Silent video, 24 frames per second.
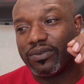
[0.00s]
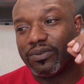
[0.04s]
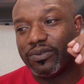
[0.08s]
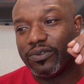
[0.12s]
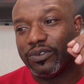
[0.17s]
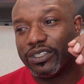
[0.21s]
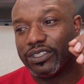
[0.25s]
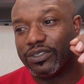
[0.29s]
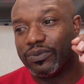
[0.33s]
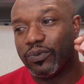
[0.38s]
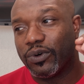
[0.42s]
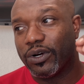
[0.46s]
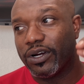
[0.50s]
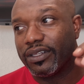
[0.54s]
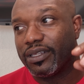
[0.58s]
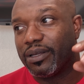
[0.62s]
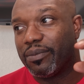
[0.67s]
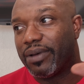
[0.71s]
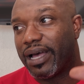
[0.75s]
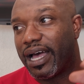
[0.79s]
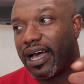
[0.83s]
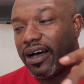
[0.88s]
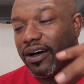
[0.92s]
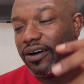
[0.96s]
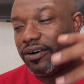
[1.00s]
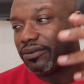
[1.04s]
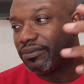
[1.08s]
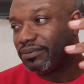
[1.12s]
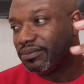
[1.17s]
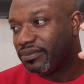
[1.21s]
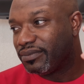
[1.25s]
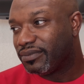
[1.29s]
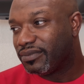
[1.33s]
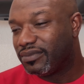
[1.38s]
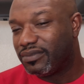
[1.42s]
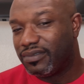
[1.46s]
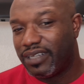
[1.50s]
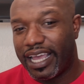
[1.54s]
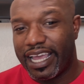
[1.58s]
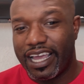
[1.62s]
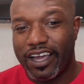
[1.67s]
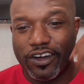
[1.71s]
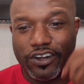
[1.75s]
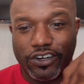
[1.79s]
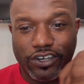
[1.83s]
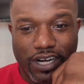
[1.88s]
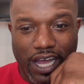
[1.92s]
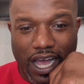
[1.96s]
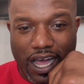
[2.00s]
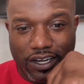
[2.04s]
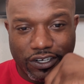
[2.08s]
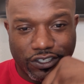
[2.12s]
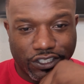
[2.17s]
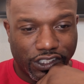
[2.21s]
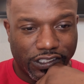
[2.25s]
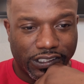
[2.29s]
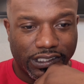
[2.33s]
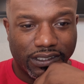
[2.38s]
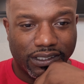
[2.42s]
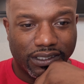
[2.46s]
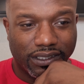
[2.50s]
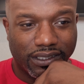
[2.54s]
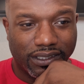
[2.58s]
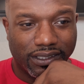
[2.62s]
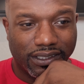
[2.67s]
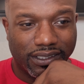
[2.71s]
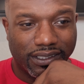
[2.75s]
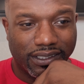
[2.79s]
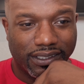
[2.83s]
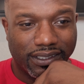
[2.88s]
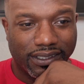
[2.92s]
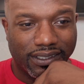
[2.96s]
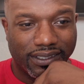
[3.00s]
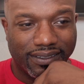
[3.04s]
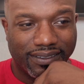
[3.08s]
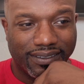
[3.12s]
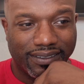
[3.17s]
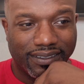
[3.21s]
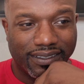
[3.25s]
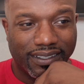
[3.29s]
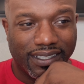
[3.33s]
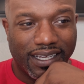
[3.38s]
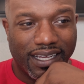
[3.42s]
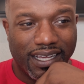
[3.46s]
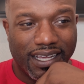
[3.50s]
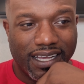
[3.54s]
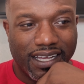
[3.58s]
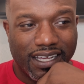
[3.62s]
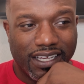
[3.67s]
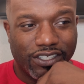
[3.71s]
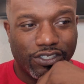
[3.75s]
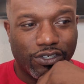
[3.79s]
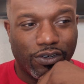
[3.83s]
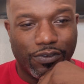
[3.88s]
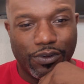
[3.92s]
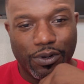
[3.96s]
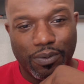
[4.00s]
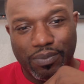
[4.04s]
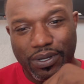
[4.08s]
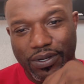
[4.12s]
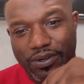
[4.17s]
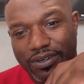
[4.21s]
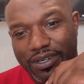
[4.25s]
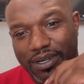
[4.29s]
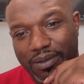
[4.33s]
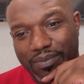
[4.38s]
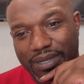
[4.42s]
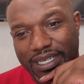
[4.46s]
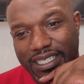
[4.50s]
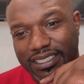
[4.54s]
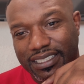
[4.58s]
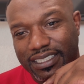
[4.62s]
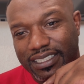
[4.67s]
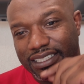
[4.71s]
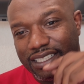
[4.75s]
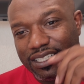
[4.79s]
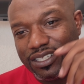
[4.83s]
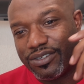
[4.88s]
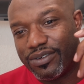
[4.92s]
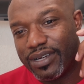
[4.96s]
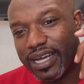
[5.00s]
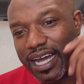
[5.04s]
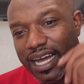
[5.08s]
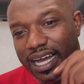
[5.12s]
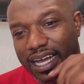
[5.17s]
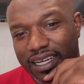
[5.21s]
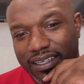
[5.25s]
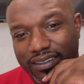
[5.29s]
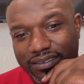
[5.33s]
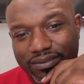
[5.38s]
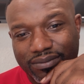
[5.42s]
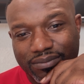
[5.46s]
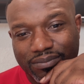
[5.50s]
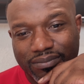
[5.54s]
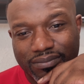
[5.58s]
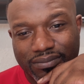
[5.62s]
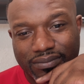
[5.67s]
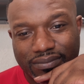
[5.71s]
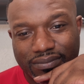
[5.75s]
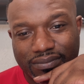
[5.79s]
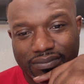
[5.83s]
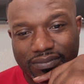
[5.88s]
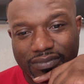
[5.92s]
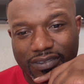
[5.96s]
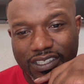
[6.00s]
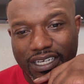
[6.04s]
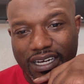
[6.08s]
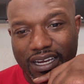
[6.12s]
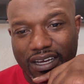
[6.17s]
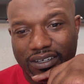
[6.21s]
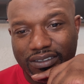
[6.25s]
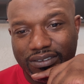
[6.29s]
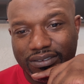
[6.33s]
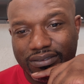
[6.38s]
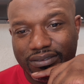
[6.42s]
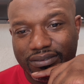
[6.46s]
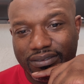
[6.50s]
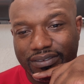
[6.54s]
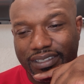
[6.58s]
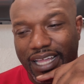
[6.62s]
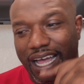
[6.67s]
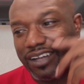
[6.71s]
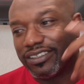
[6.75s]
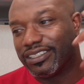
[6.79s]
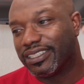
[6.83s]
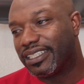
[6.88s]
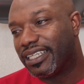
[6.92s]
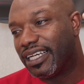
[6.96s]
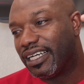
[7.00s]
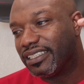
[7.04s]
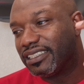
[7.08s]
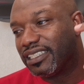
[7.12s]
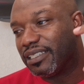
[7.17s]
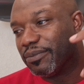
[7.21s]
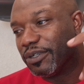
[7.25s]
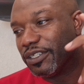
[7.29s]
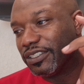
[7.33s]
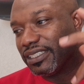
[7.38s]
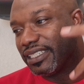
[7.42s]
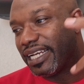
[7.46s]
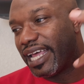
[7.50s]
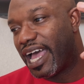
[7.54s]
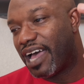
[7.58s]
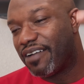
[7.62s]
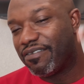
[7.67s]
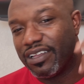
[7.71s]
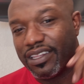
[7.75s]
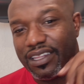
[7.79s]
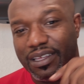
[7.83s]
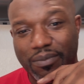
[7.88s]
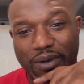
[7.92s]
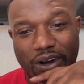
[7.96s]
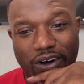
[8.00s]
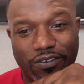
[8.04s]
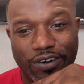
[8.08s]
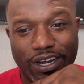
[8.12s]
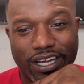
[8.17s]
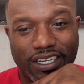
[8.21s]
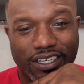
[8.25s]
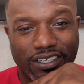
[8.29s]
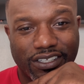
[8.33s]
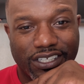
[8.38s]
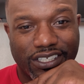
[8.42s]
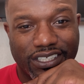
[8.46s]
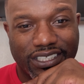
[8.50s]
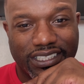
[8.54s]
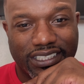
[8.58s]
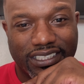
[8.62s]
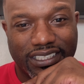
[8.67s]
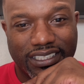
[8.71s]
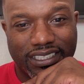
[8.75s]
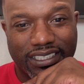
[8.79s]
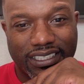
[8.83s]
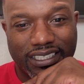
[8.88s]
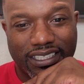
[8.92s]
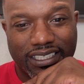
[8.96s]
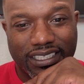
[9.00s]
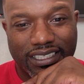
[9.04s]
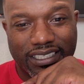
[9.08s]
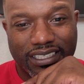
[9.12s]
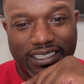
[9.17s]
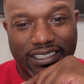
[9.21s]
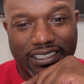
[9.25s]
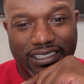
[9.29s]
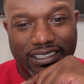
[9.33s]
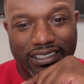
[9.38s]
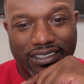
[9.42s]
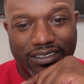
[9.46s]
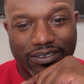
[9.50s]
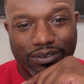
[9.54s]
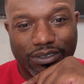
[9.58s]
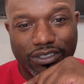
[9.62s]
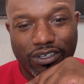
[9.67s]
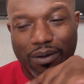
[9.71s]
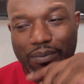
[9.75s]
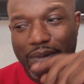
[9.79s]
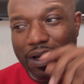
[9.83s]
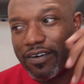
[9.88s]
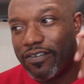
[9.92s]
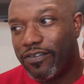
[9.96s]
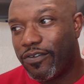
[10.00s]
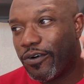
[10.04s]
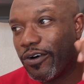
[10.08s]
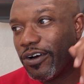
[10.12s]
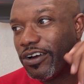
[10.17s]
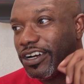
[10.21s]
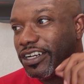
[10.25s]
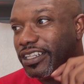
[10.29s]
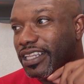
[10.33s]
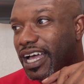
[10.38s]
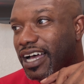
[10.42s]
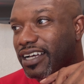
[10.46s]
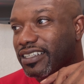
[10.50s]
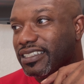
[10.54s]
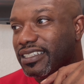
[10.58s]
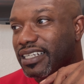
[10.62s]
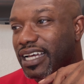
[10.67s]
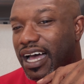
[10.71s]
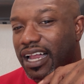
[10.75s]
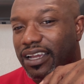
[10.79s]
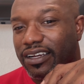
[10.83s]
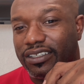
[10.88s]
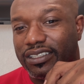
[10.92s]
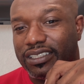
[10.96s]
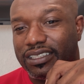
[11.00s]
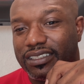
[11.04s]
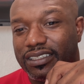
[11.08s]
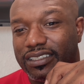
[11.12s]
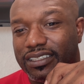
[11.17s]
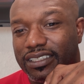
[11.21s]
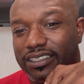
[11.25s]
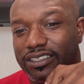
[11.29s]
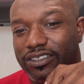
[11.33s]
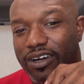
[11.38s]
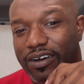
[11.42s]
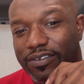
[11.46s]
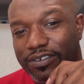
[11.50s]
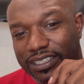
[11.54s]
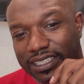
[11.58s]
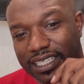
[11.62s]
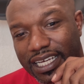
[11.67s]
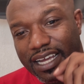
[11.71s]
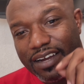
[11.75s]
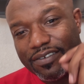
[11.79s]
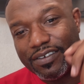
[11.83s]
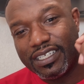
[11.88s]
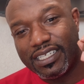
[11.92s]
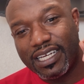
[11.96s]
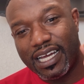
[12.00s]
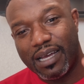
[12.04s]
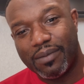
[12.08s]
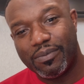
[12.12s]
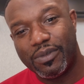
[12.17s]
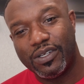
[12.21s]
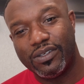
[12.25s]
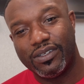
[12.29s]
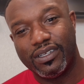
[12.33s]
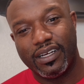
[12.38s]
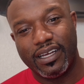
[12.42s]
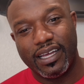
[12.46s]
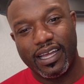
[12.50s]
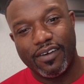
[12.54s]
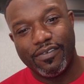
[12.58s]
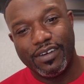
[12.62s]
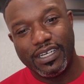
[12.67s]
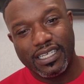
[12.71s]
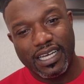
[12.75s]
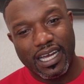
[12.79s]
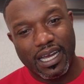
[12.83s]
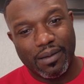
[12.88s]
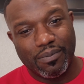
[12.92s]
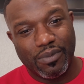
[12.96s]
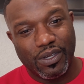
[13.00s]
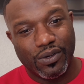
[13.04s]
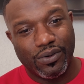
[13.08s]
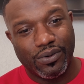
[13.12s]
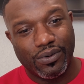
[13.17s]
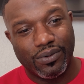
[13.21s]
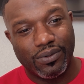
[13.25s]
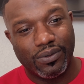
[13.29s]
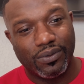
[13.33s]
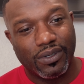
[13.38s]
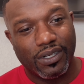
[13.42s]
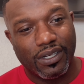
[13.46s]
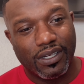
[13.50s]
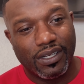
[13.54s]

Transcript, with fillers: was worth about eight hundred dollars. So if you're building a business and you got, you know, thousand customers and half of them are regulars, we're talking about four hundred thousand dollars. So I would say every time you every time you